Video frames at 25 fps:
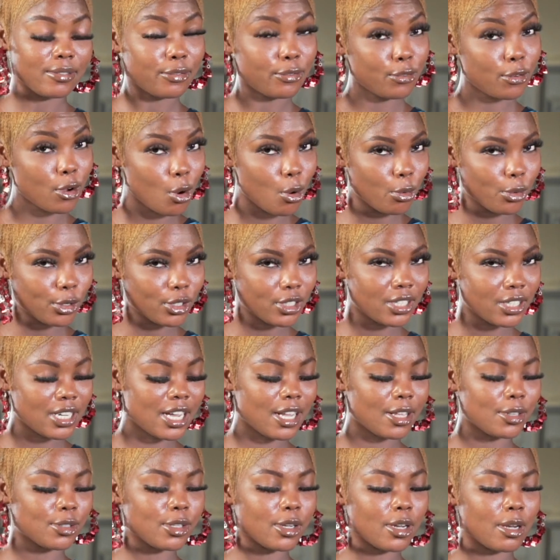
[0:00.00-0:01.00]
forward
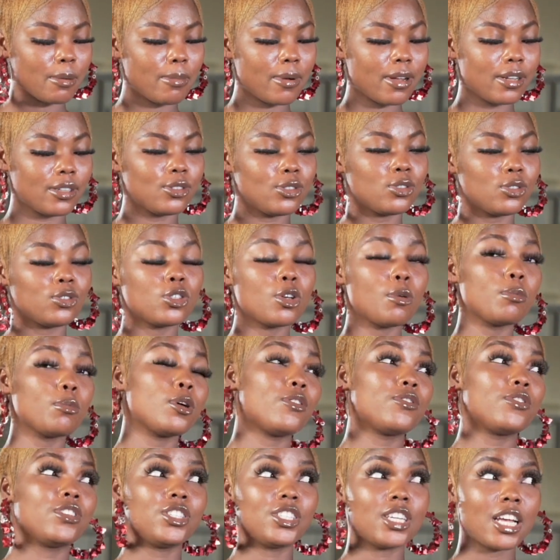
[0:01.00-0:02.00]
and talk about some
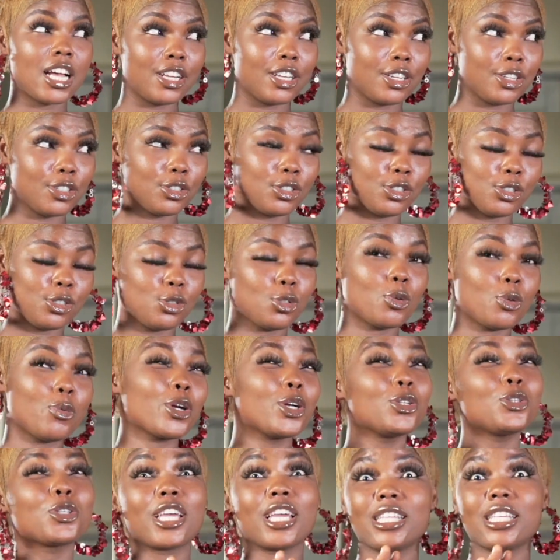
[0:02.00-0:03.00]
of the challenges. You know, we're
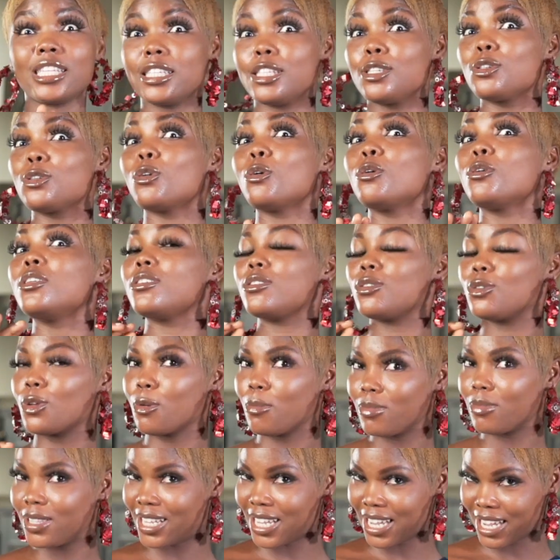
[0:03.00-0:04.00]
going to get into so,
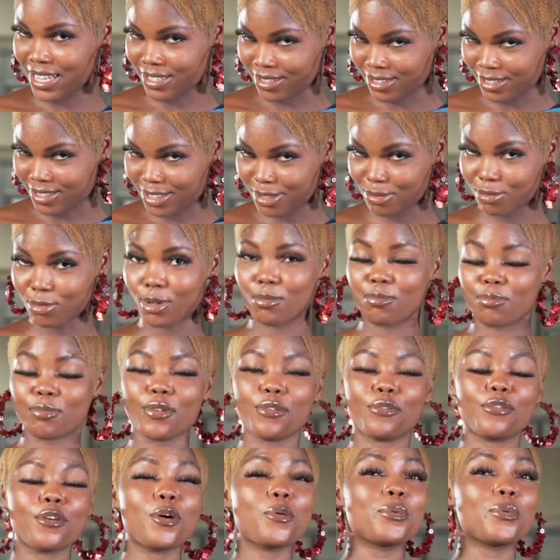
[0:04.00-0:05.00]
some things, but okay.
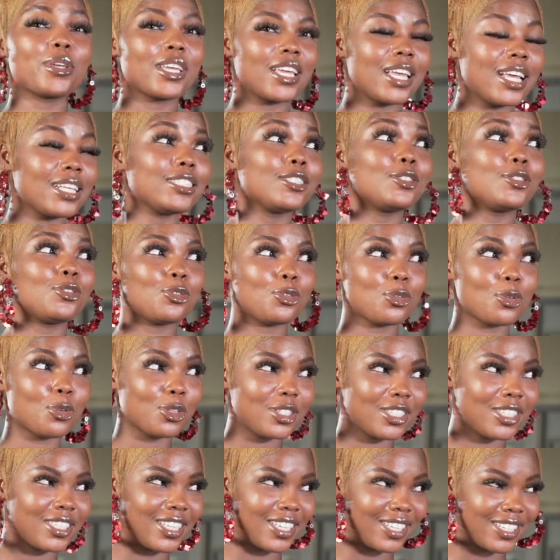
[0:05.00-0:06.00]
before we get into
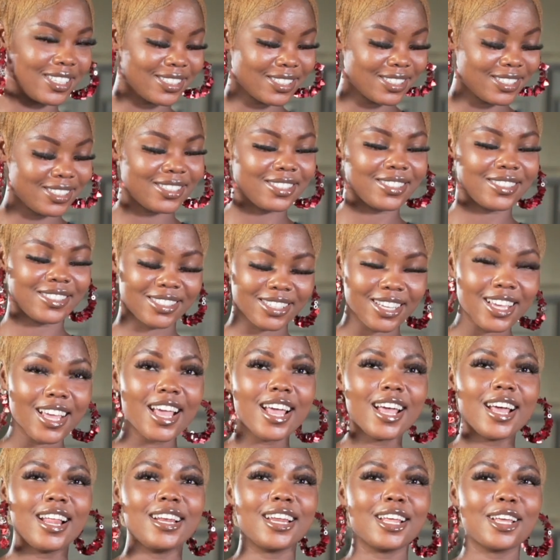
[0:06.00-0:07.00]
those things, okay.
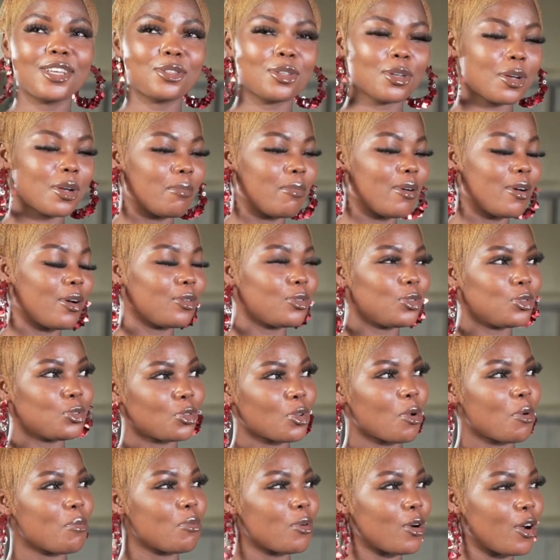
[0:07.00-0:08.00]
let's talk about
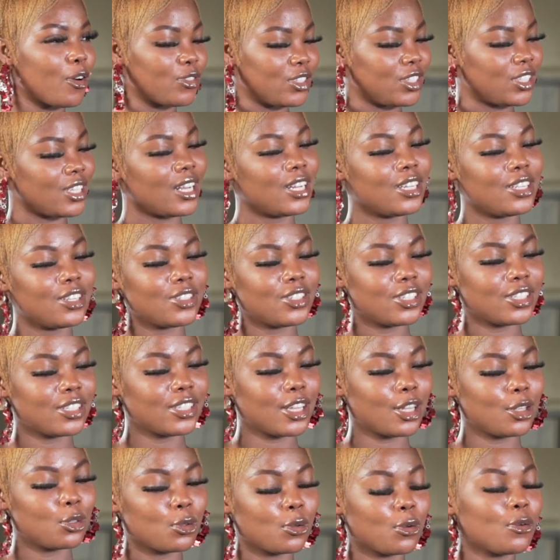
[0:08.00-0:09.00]
some of the challenges
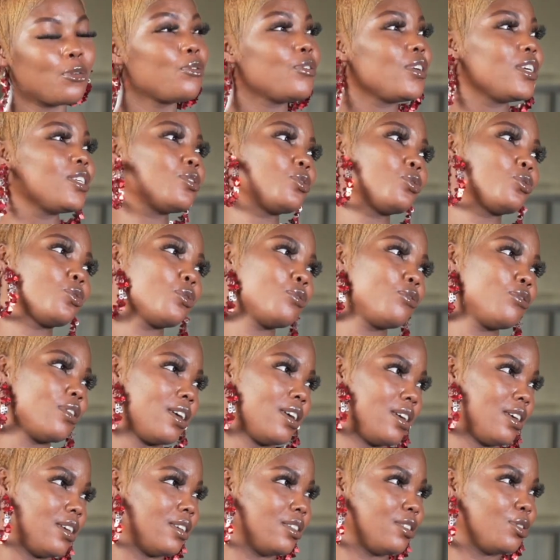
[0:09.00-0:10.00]
that you've faced so
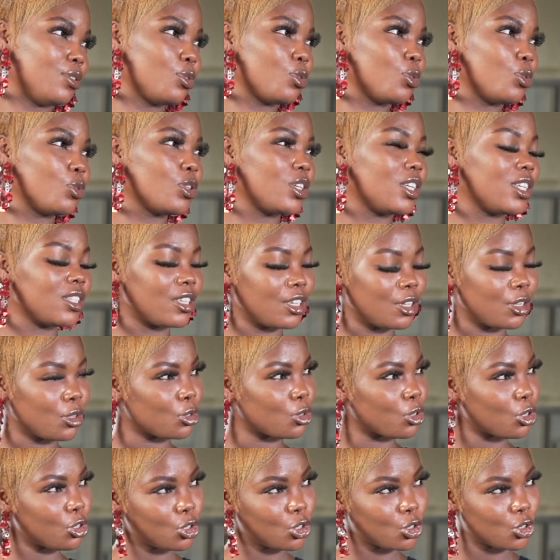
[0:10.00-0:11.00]
far, you okay. know, in the
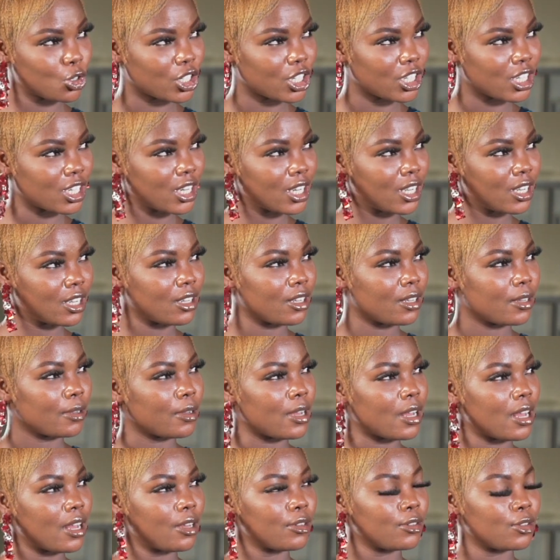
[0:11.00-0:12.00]
industry. Mm.
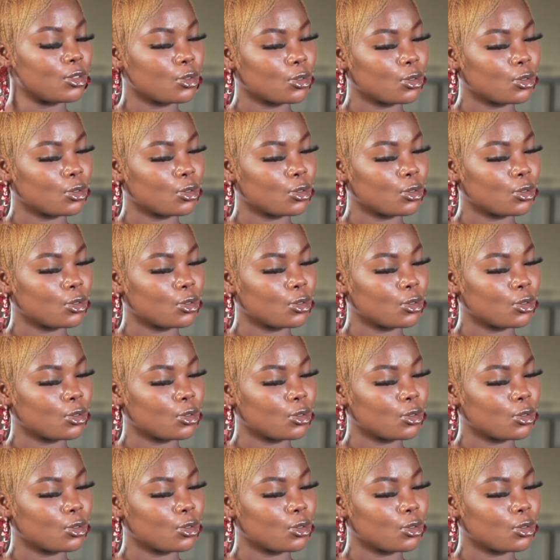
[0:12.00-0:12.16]
You